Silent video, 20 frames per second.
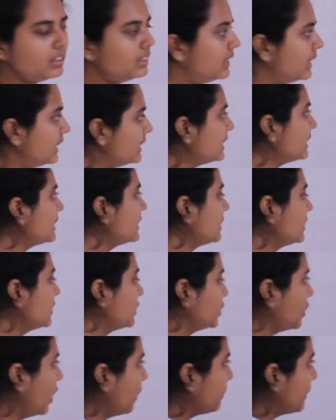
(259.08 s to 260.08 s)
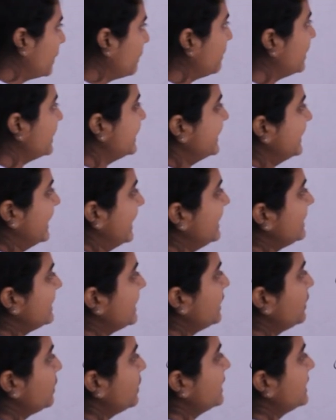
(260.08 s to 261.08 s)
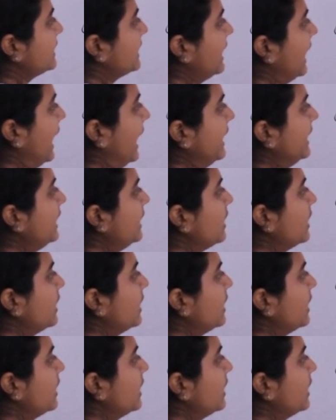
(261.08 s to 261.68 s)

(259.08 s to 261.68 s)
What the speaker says: This shopkeeper sells it to his client.